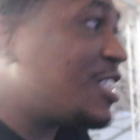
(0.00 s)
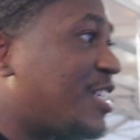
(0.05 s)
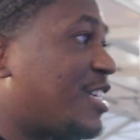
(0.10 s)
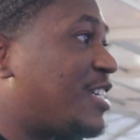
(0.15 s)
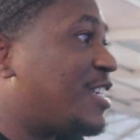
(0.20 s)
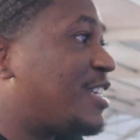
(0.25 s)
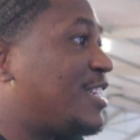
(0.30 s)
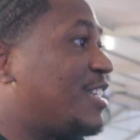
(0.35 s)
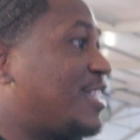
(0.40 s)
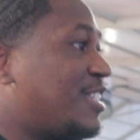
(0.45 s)
see.
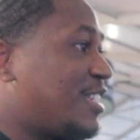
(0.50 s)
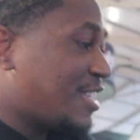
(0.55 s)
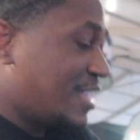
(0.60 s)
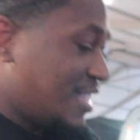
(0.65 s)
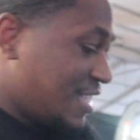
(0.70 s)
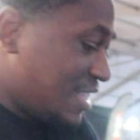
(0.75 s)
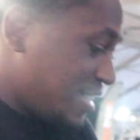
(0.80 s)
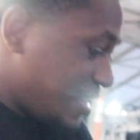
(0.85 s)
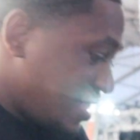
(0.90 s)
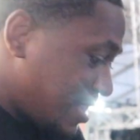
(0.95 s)

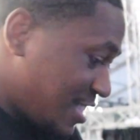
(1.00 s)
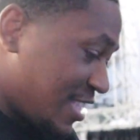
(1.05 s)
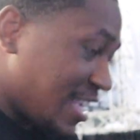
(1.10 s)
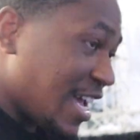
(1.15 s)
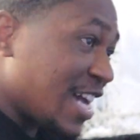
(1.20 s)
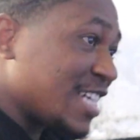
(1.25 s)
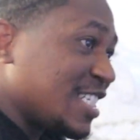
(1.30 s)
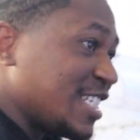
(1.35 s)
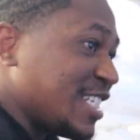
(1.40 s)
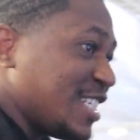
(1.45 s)

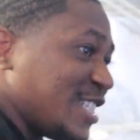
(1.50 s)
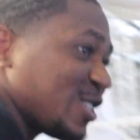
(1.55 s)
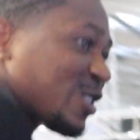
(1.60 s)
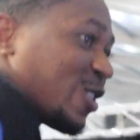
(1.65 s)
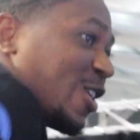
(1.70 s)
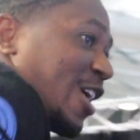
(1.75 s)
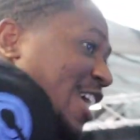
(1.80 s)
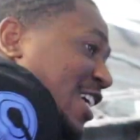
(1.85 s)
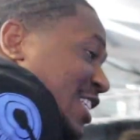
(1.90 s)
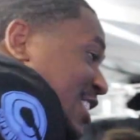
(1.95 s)
That shit is
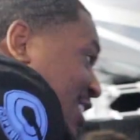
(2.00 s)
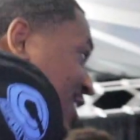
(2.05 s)
crazy.